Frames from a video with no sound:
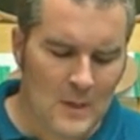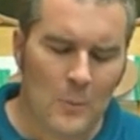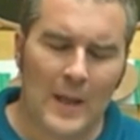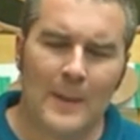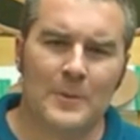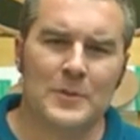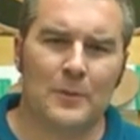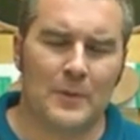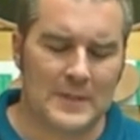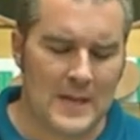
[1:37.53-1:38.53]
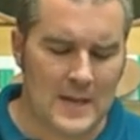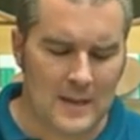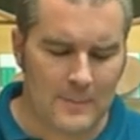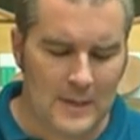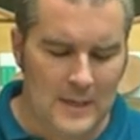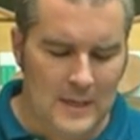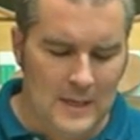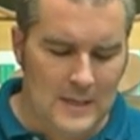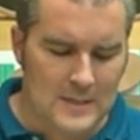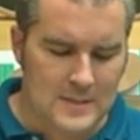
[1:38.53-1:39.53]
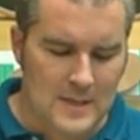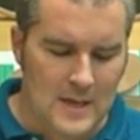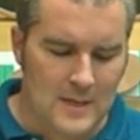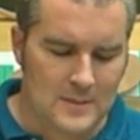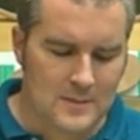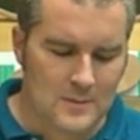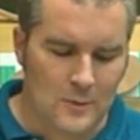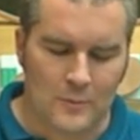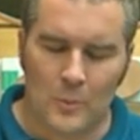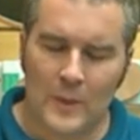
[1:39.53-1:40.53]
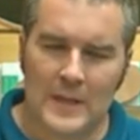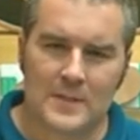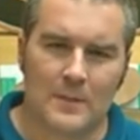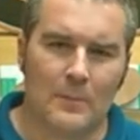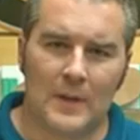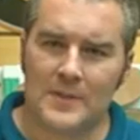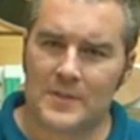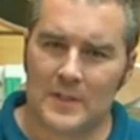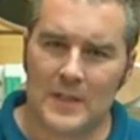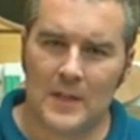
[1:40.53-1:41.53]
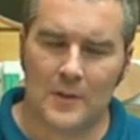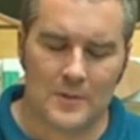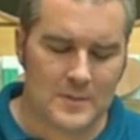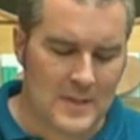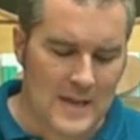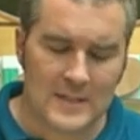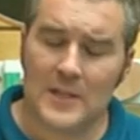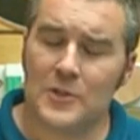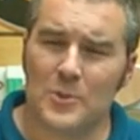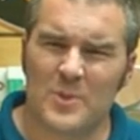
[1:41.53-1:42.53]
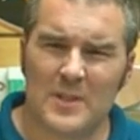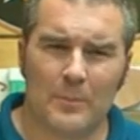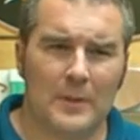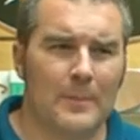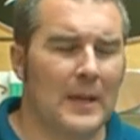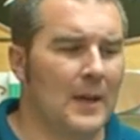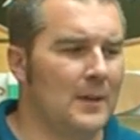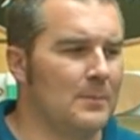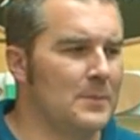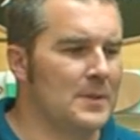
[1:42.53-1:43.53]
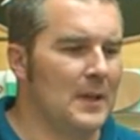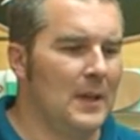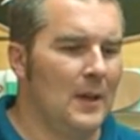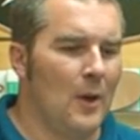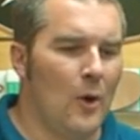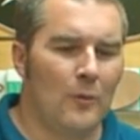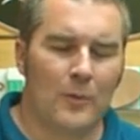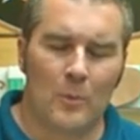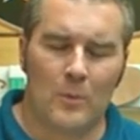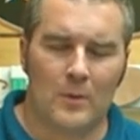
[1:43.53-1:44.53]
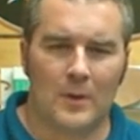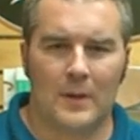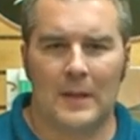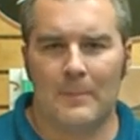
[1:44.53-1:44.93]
What happens over time is that over weeks and months and years, that tissue simply becomes overworn.